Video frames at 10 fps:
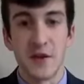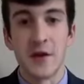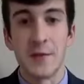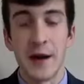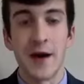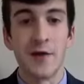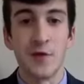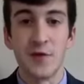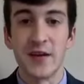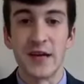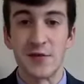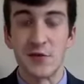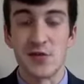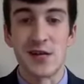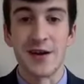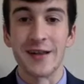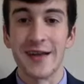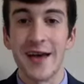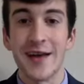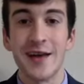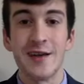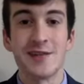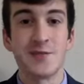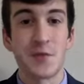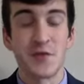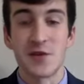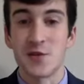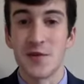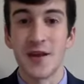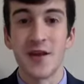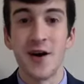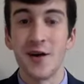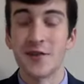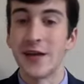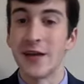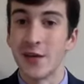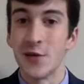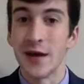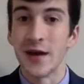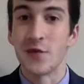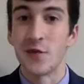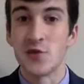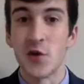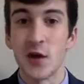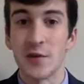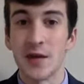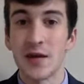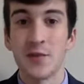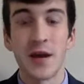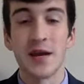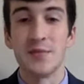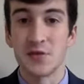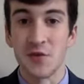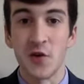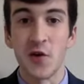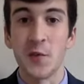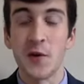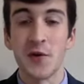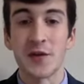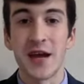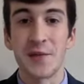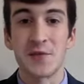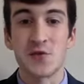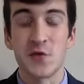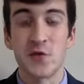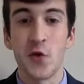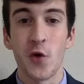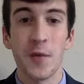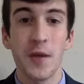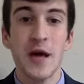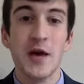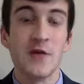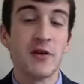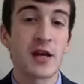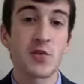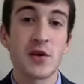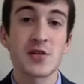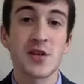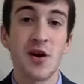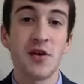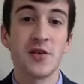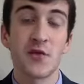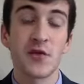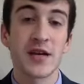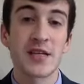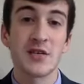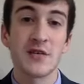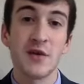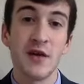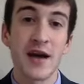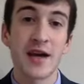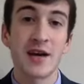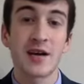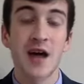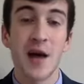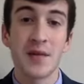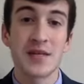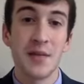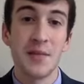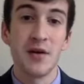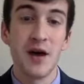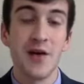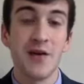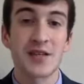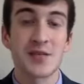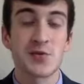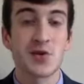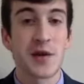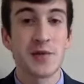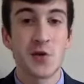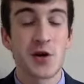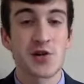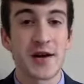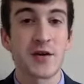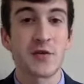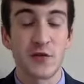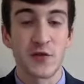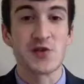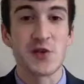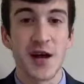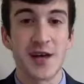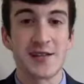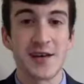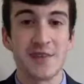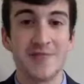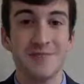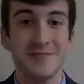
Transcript: very powerful. Thank you for sharing that. Uh, Professor Mendenhall, thank you again for joining me. My name is Logan Dubil with Campus Reform. If you liked what you saw, don't forget to leave a like, comment down below, and subscribe to our channel for future content.